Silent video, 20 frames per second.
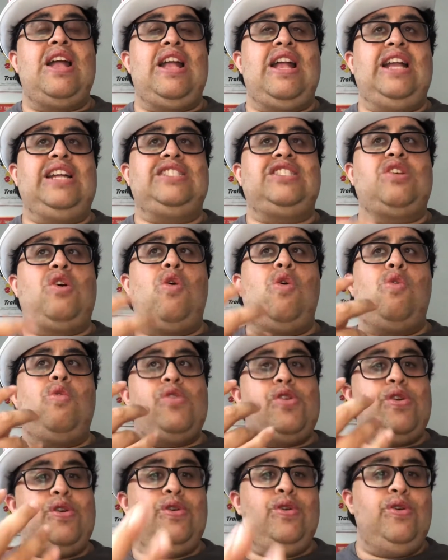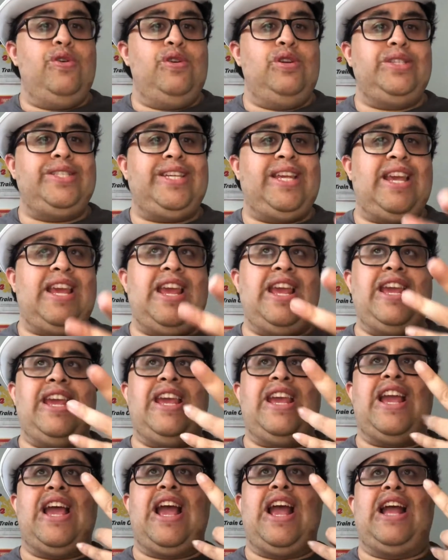it's all
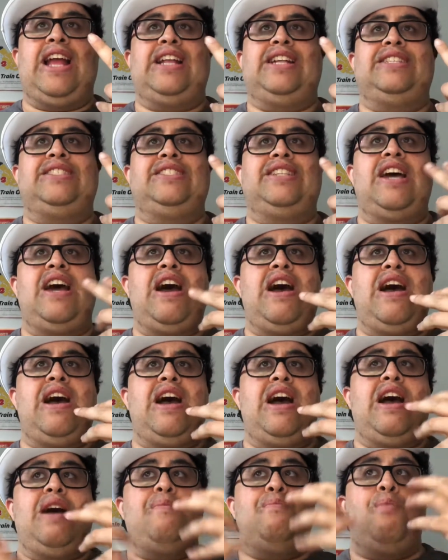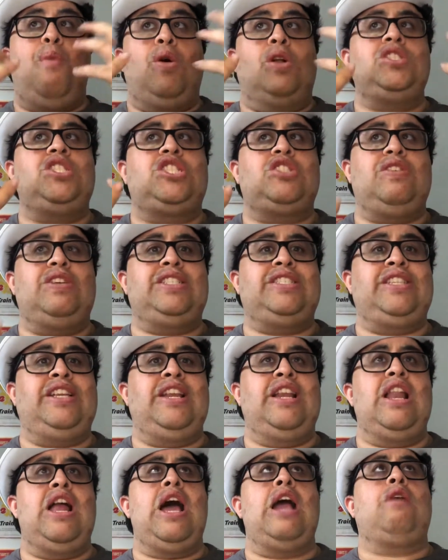oozy and monstrous,
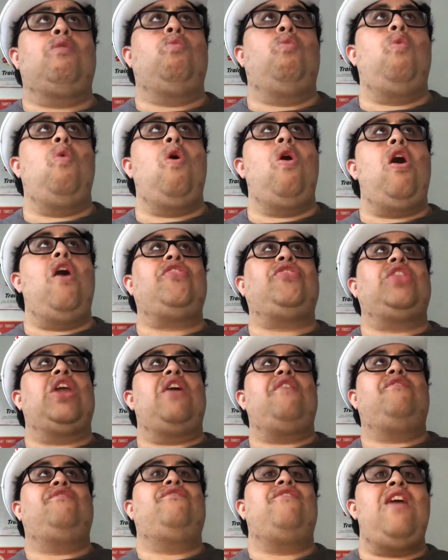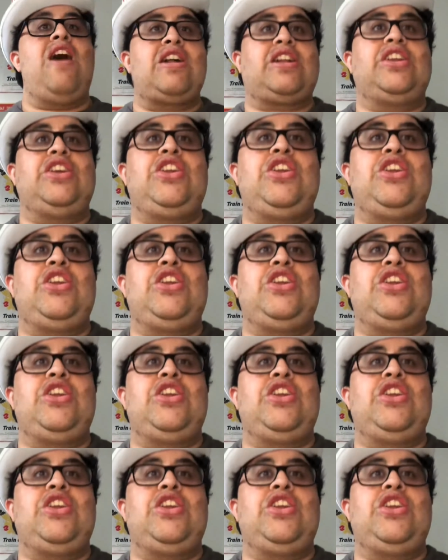and you're like, what the fuck are